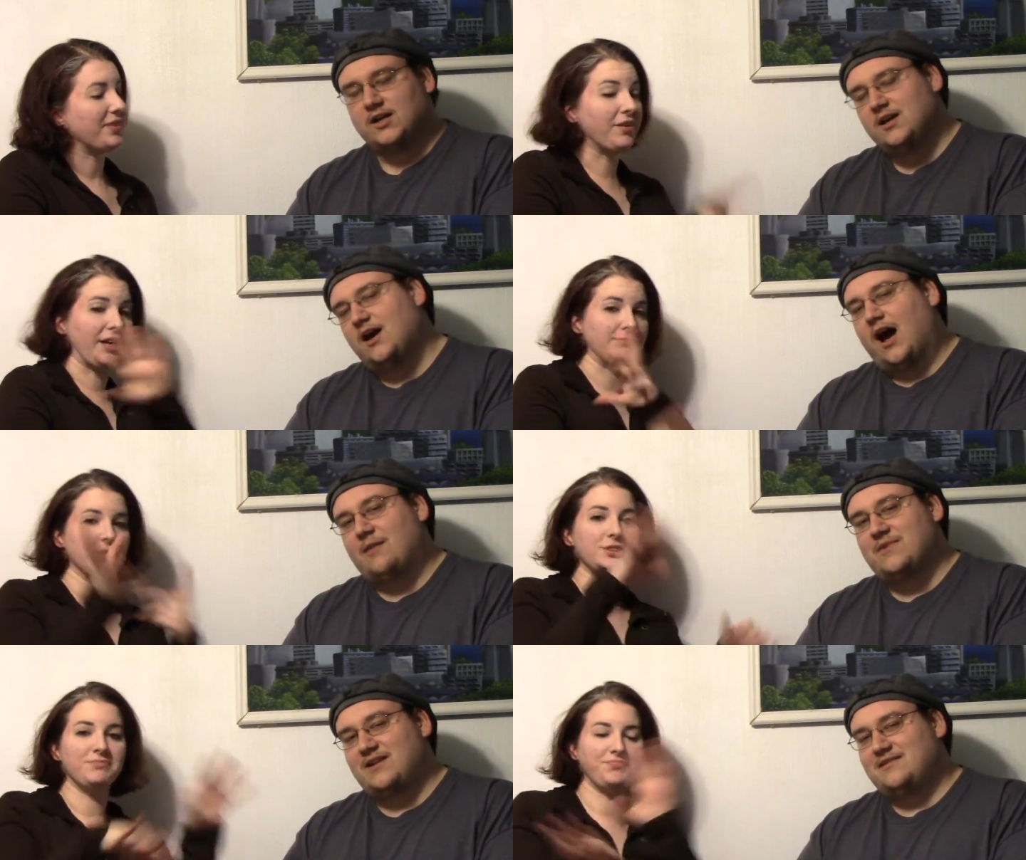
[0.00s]
Speaker 1: Okay.
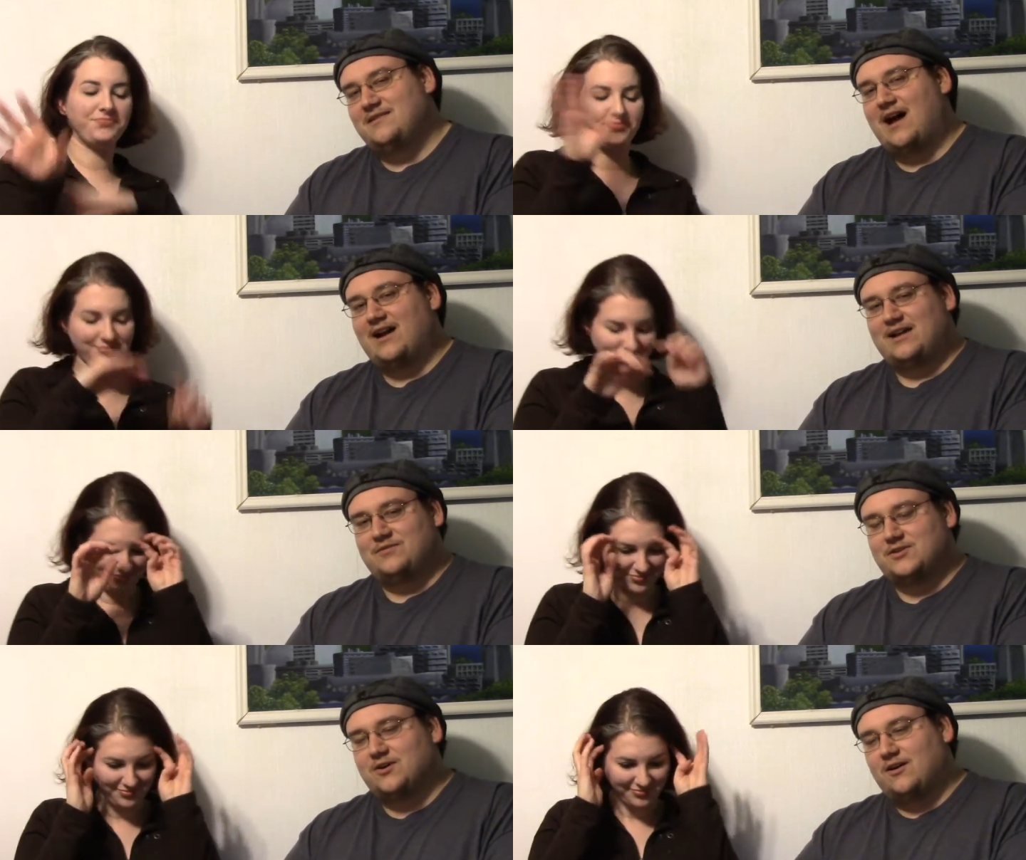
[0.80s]
I'm not
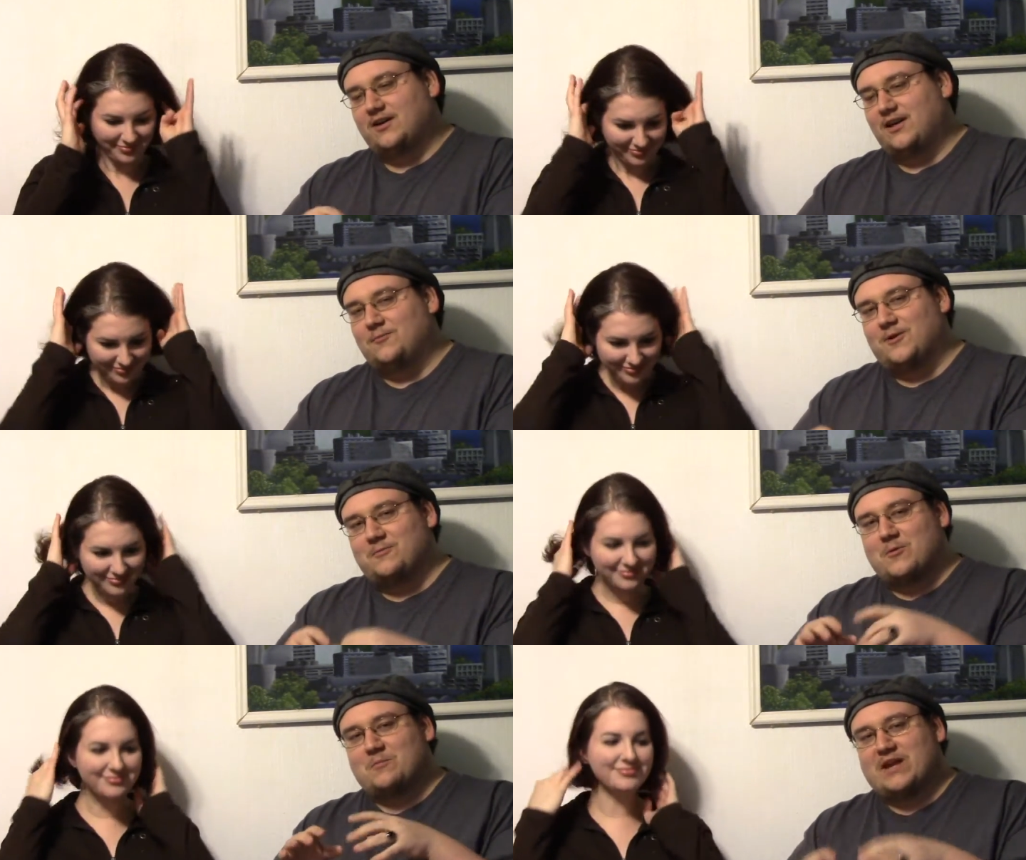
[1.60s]
even talking where
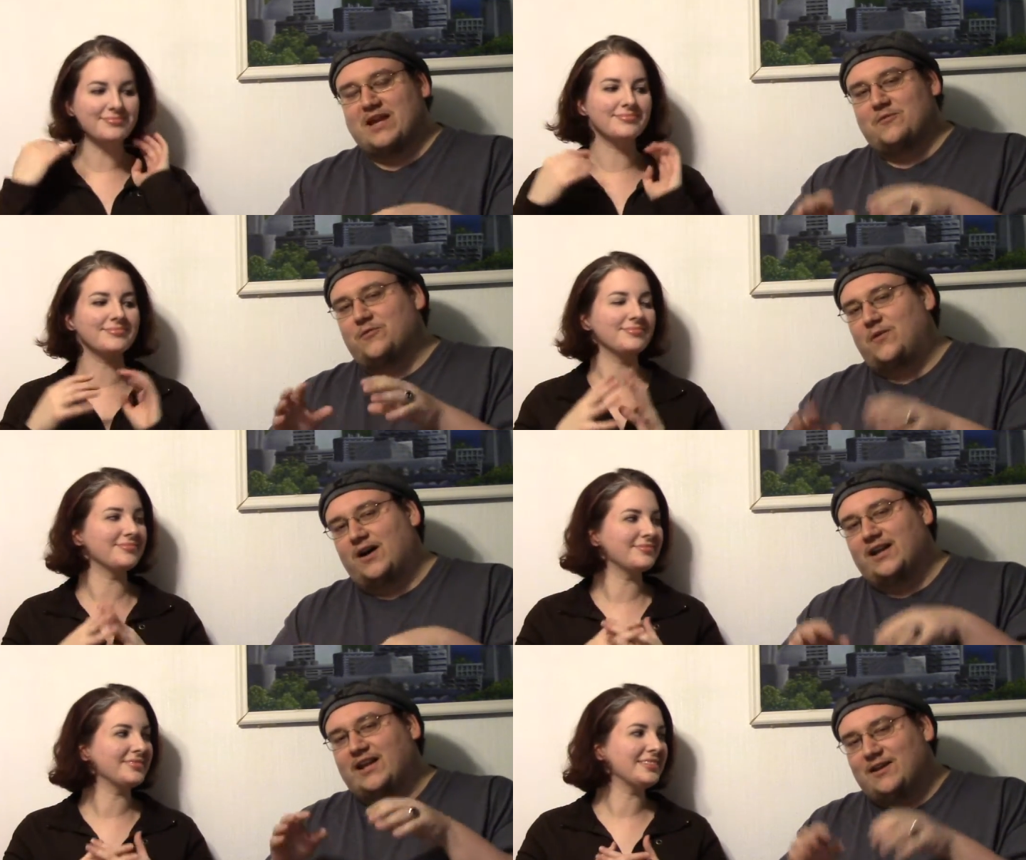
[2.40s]
we're being
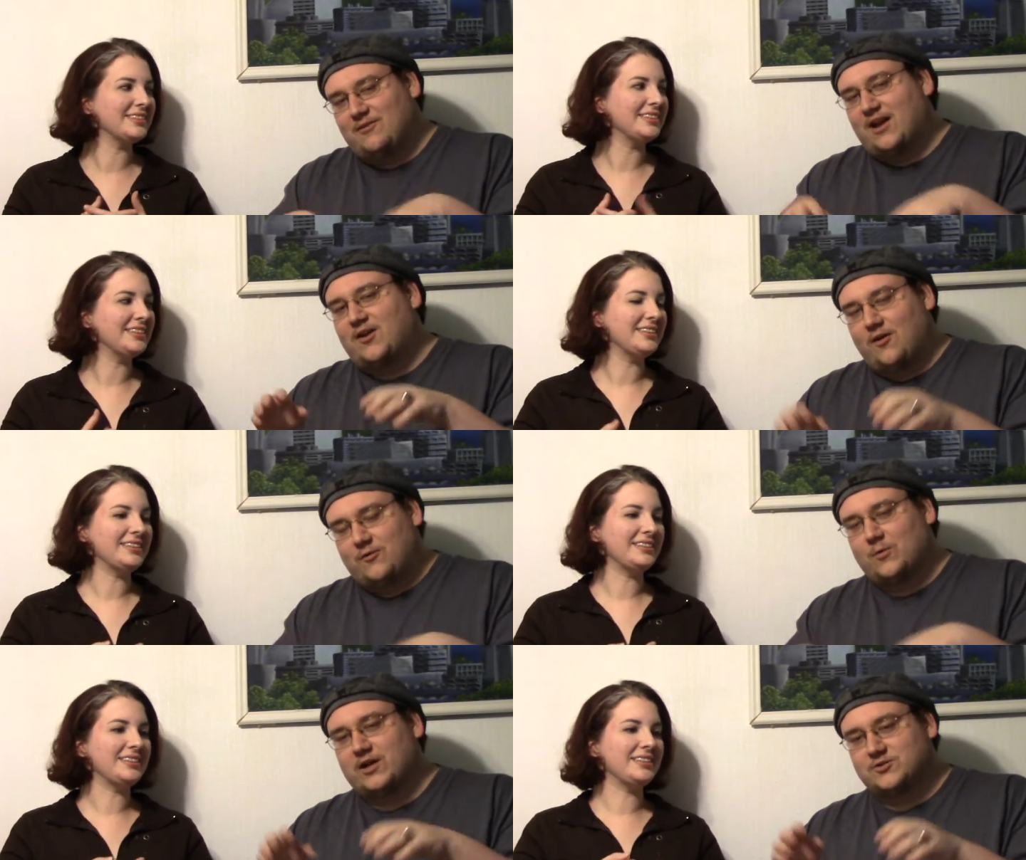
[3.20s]
funny. He ran it
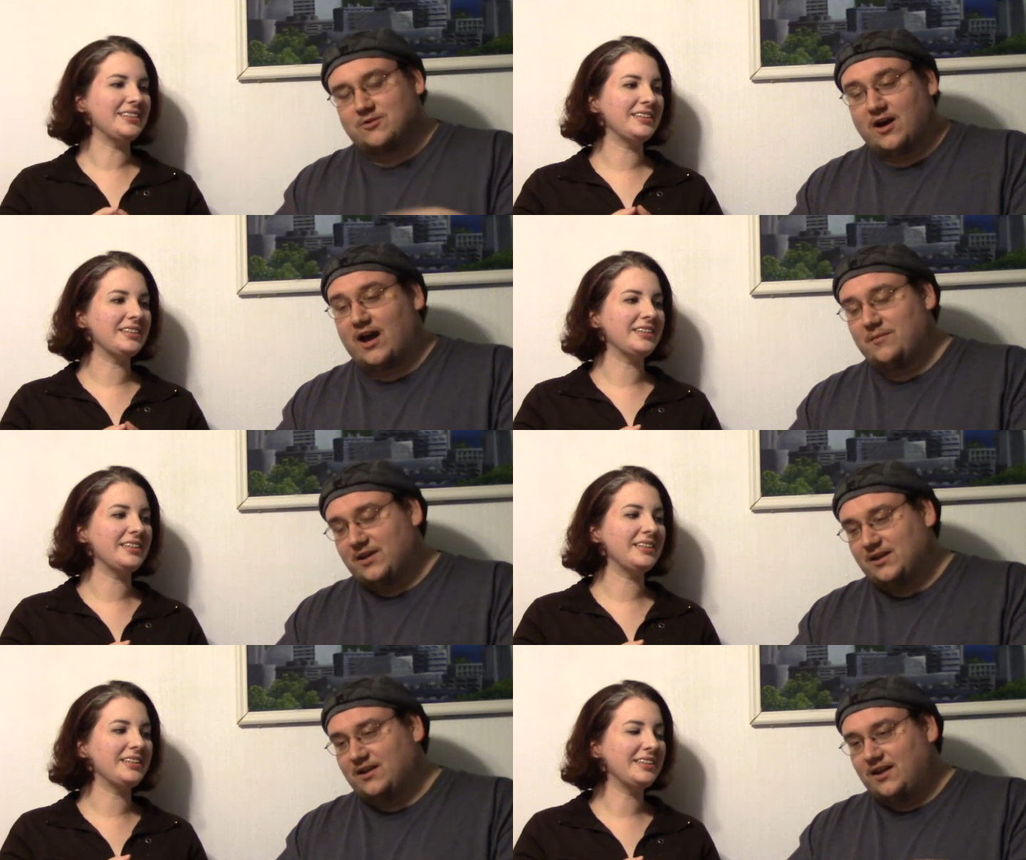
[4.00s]
over with a truck. I
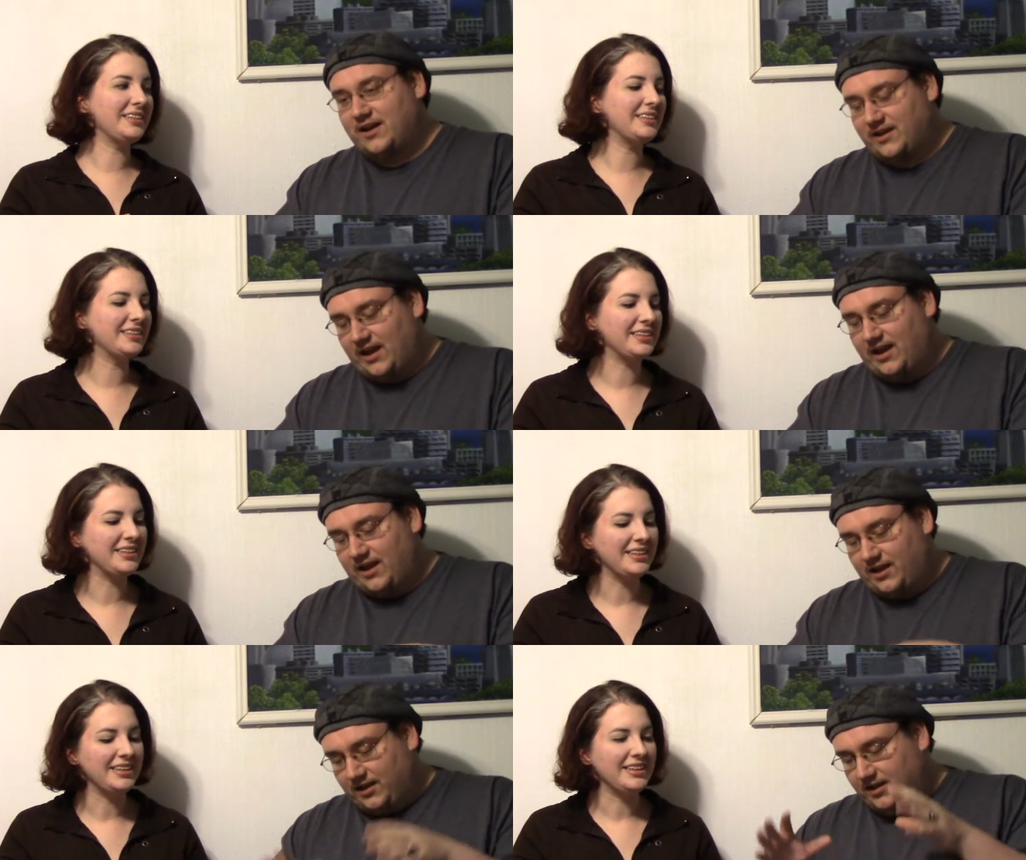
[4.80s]
mean, like
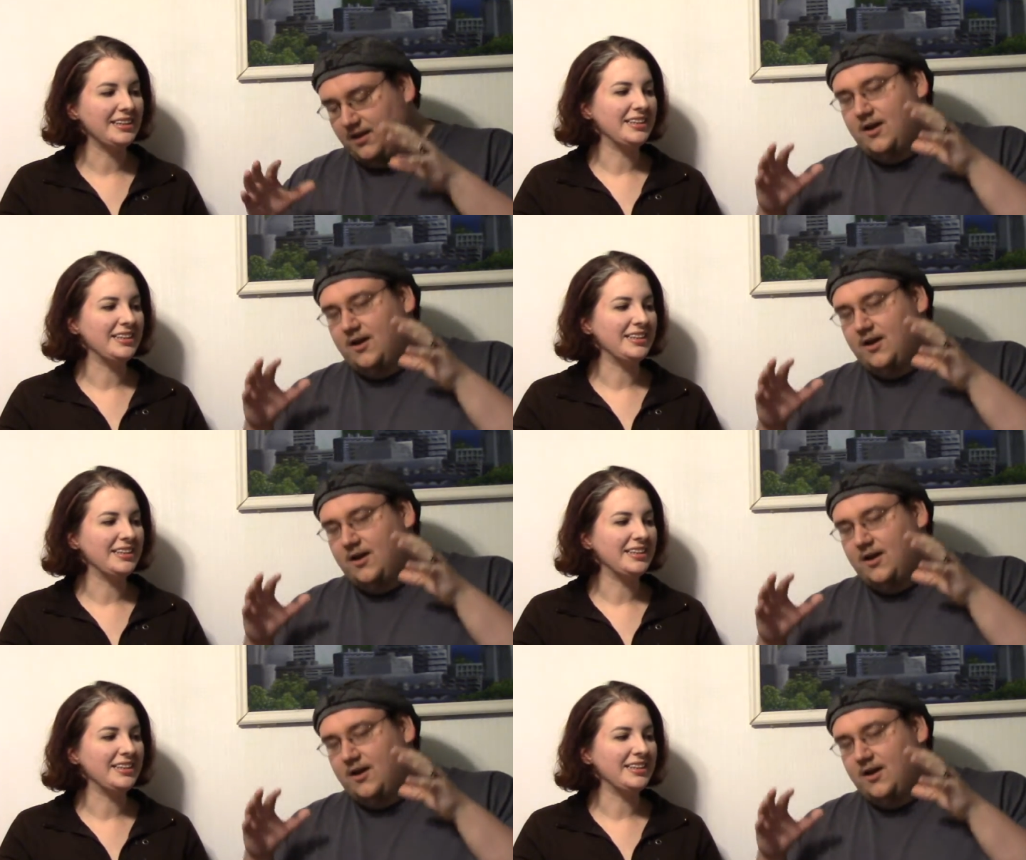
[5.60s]
a